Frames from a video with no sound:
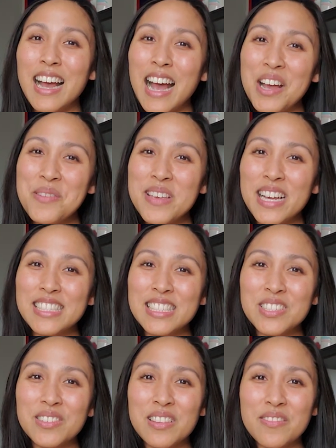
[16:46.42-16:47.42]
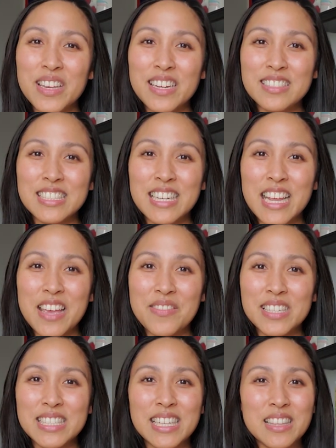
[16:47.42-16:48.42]
I hope you guys enjoyed the video today. If
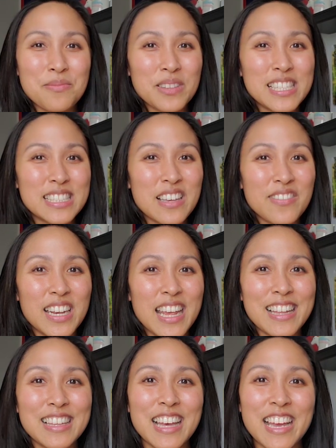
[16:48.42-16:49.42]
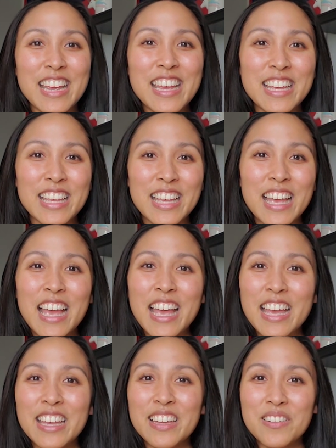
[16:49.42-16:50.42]
you did, then please give it a like.
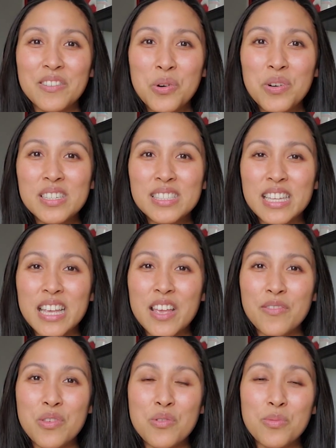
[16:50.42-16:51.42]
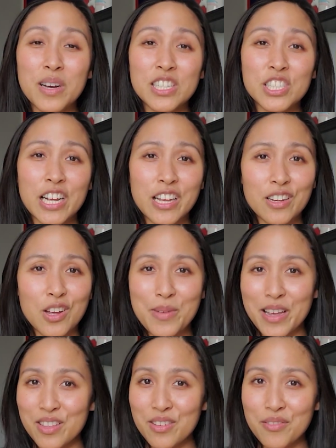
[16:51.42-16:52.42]
And of course, if you want to check out all
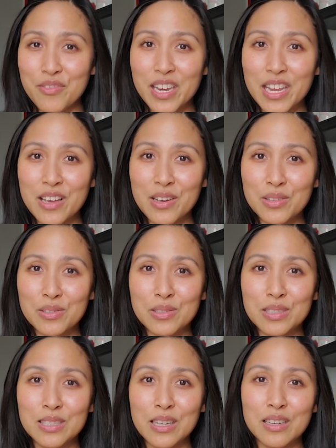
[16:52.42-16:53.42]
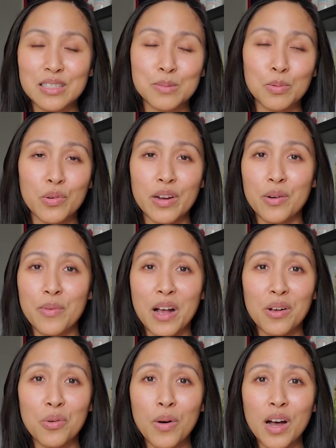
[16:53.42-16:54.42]
my other videos exploring
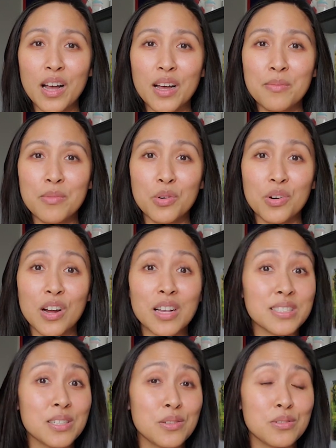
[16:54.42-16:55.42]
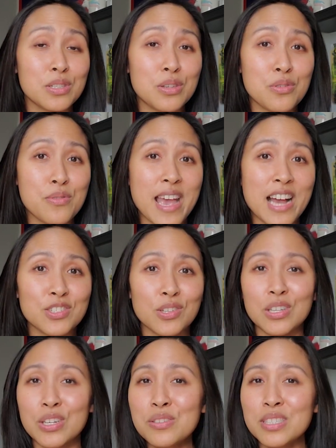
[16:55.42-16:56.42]
around Guam or also to catch all
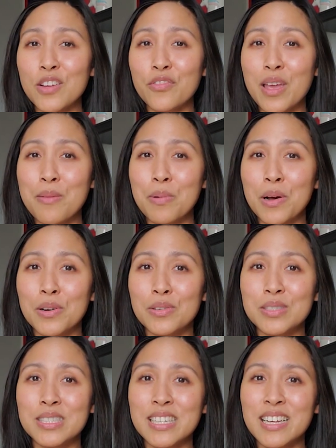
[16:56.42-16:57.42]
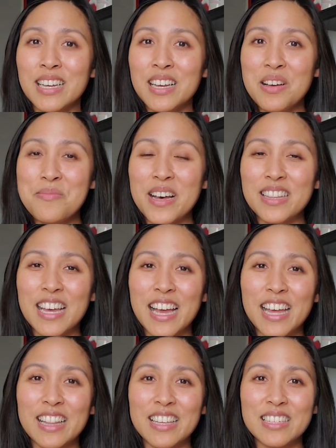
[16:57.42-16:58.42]
the new stuff I post about the
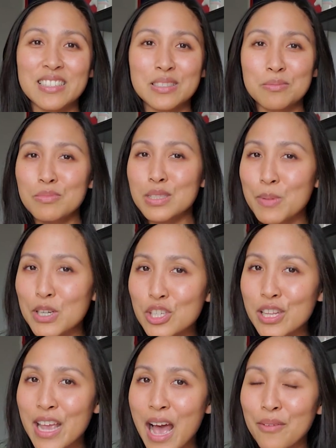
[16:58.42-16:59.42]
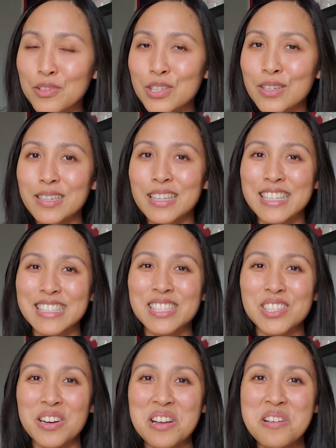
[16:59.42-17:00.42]
island, especially after this
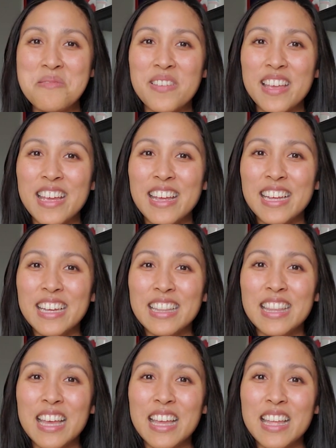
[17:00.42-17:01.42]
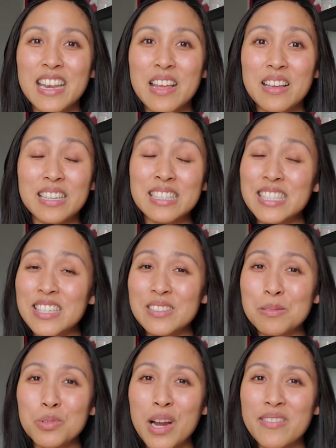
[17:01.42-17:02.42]
trip, then consider
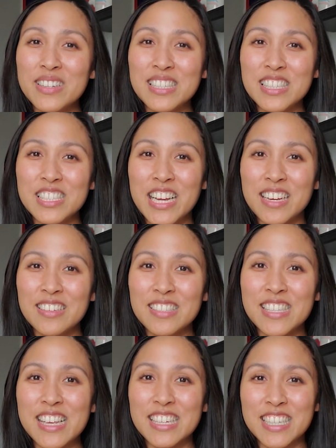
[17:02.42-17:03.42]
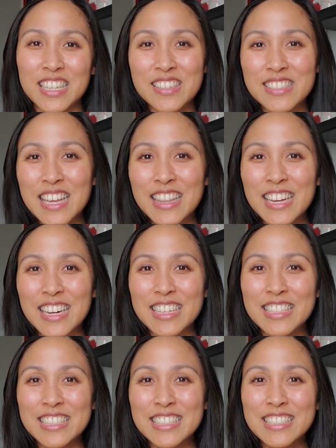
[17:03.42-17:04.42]
subscribing to the channel so you can check those out there.
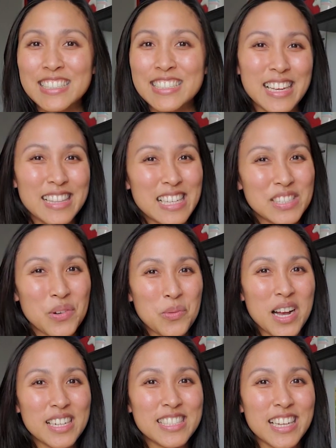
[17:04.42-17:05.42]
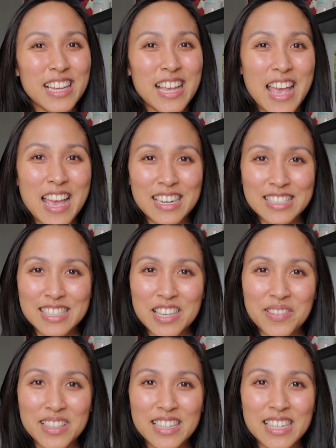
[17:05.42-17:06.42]
Thanks watching and I'll see
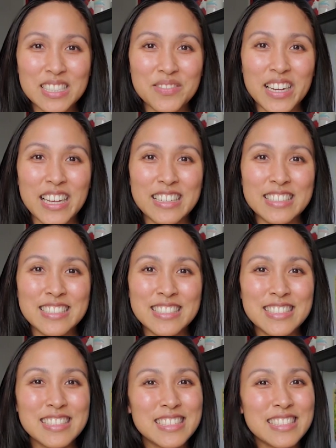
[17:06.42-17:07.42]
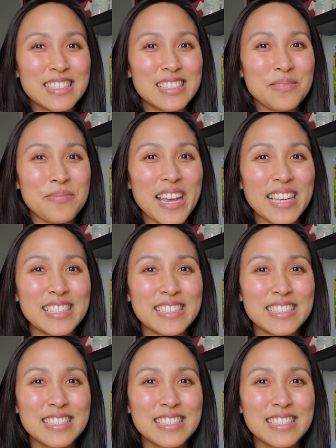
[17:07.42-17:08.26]
you on the next video. Bye!